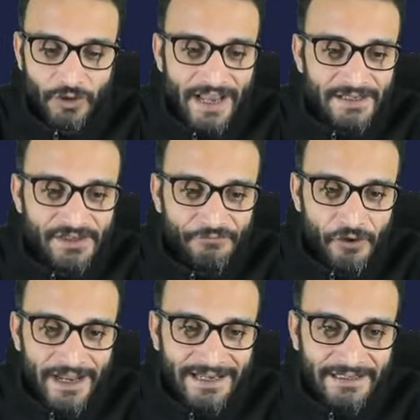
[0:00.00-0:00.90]
So guys, if
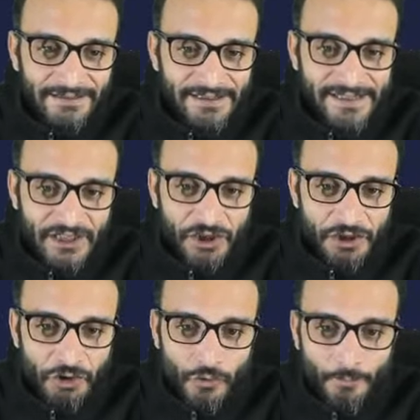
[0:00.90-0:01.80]
you are liking this
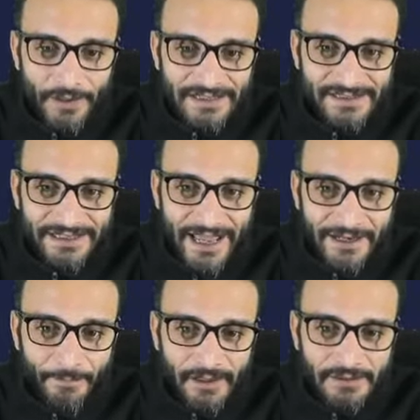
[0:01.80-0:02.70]
session, do press the
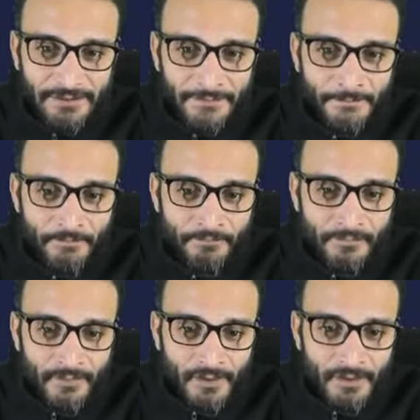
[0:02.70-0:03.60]
like button.
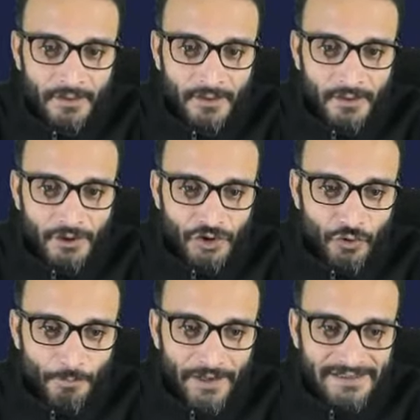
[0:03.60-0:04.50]

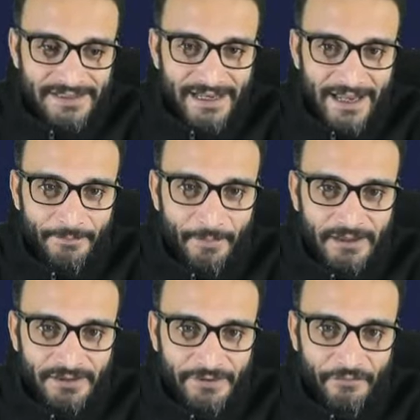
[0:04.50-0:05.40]
Do press the like
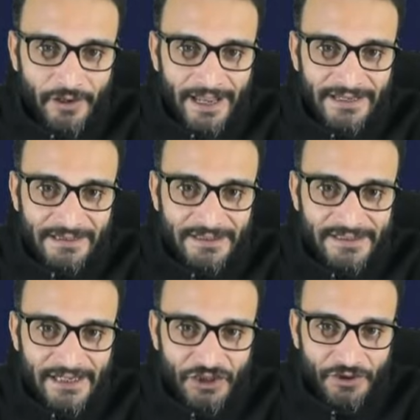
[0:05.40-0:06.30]
button if you are liking
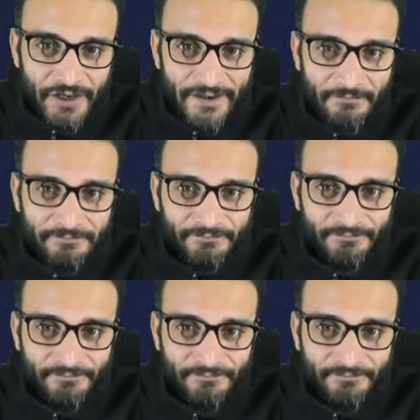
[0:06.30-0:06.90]
this session, okay?